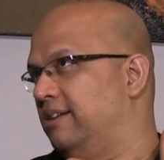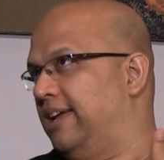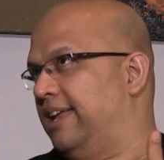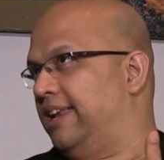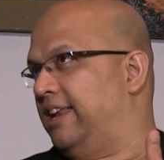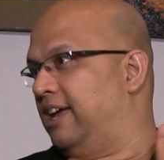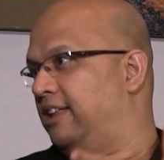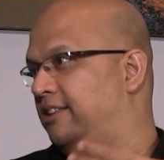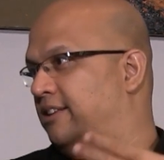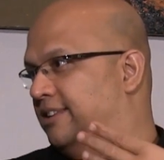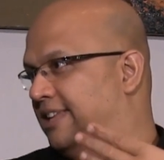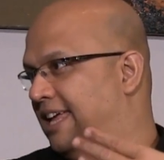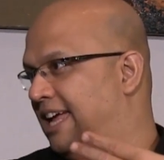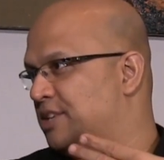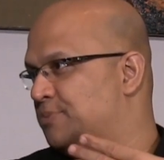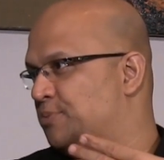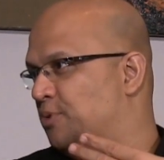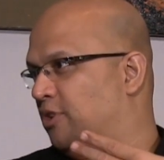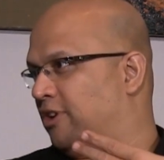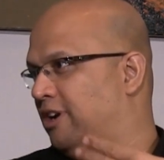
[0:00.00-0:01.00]
any other
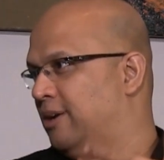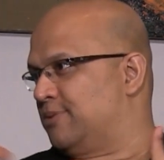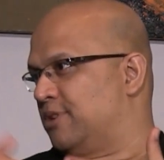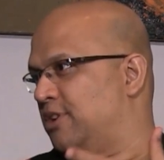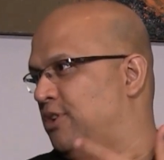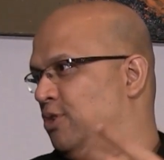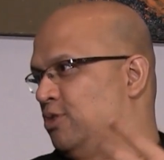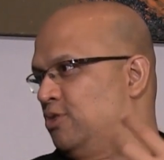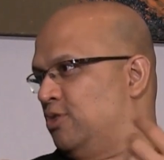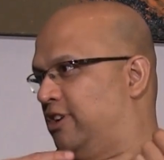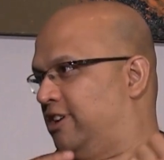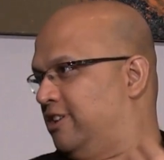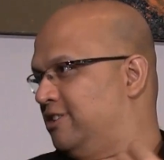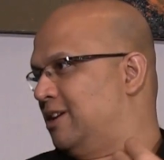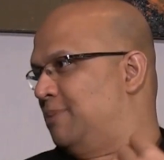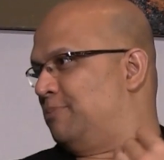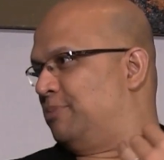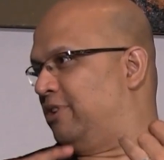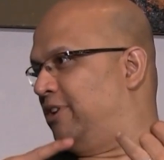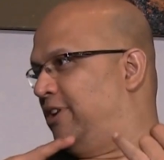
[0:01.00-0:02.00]
dance programs are usually
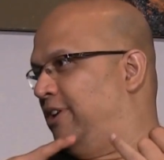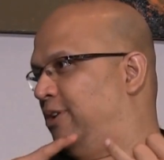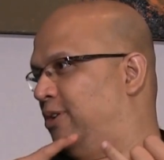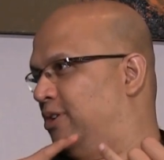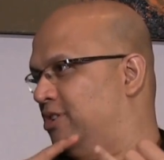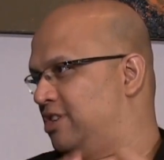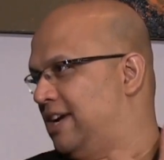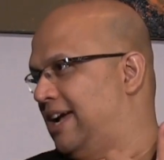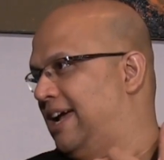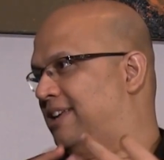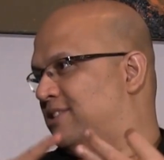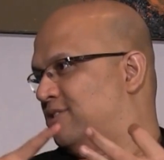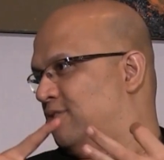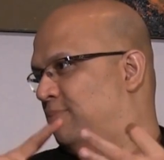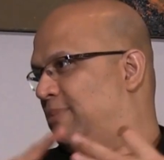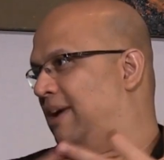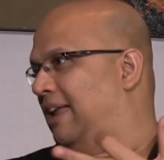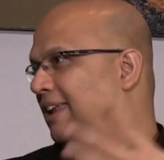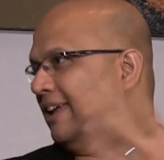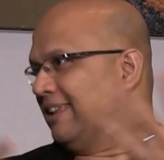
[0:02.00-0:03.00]
contemporary or jazz
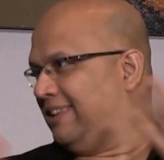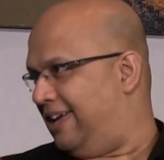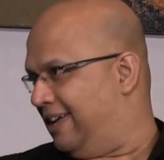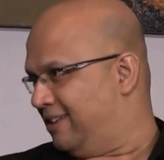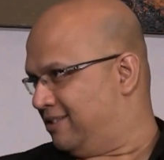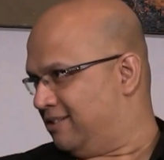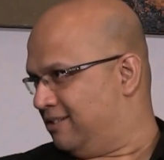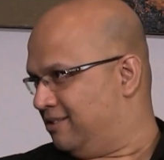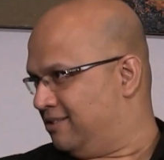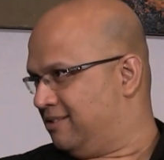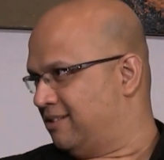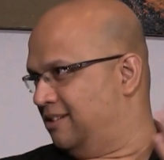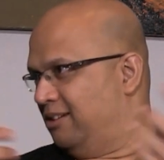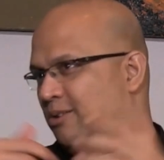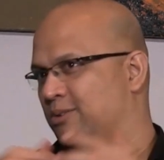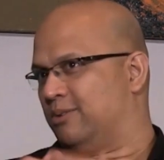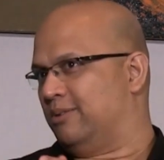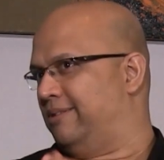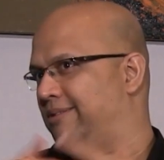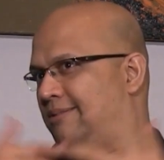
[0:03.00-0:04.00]
or ballet dancers. You
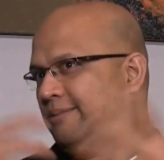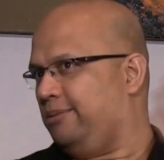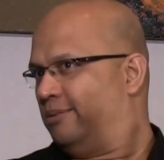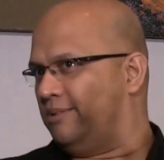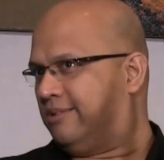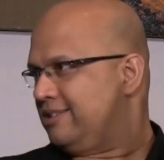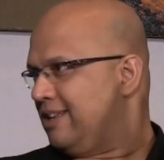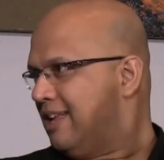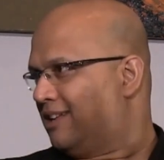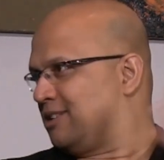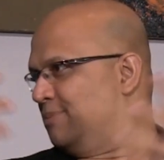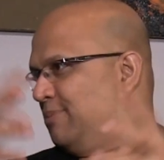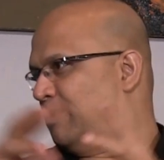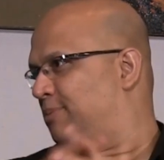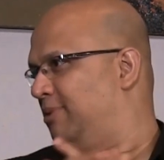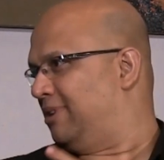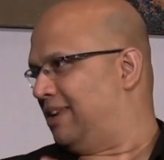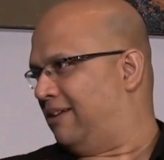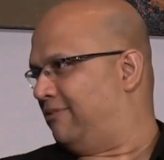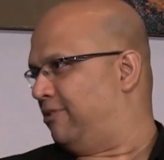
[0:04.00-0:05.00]
know, salsa
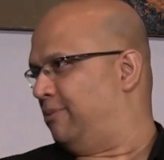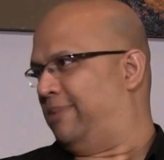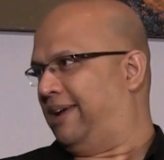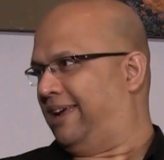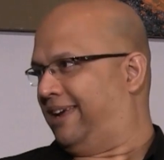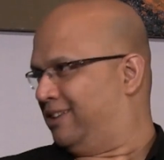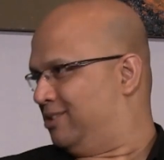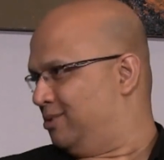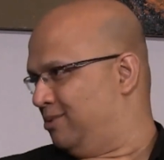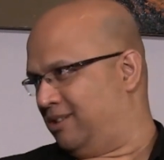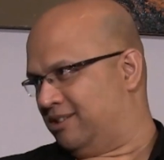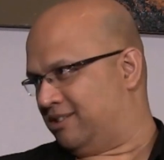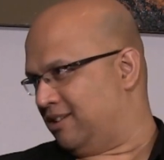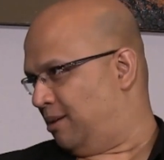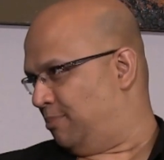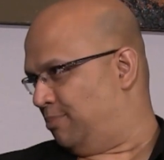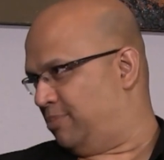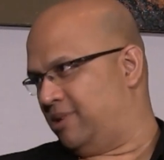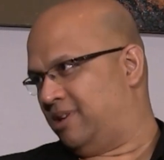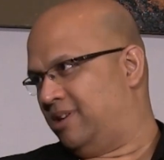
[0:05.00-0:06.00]
people never make it to the
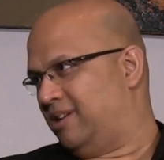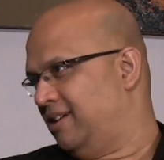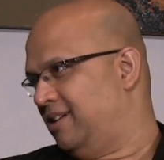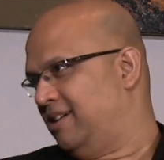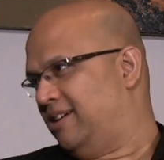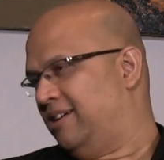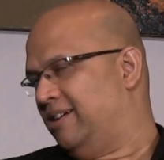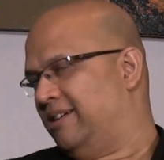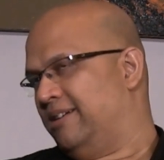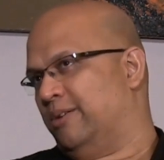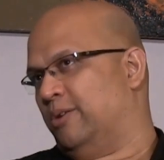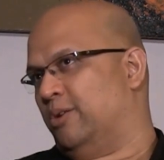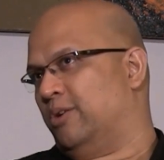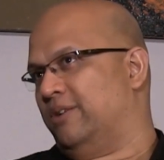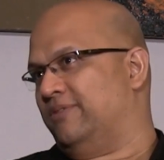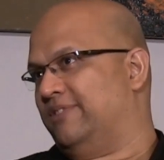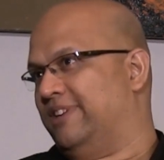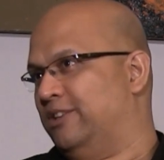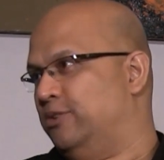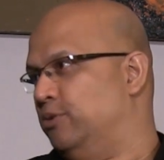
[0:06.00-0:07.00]
top,
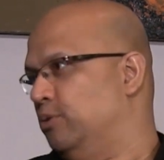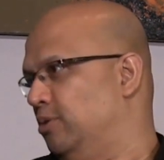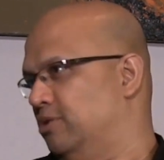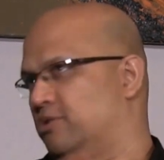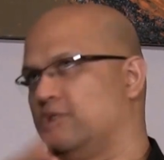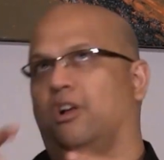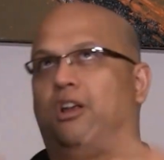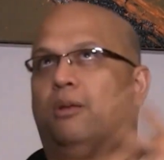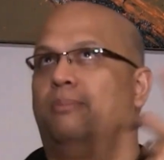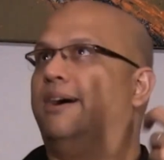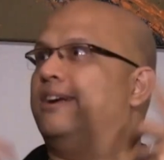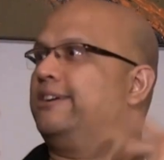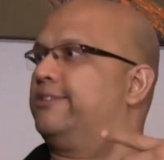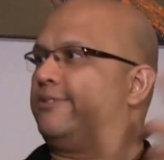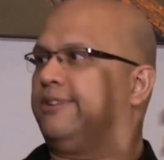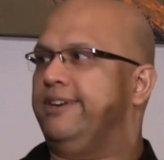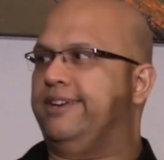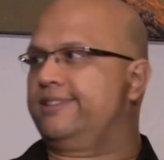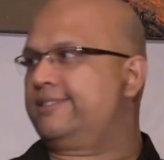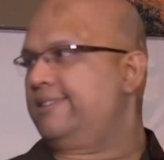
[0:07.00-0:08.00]
or if they do, it's all about
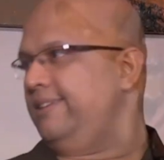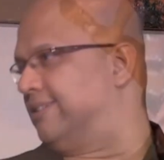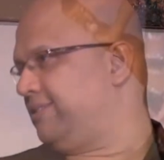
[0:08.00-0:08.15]
tricks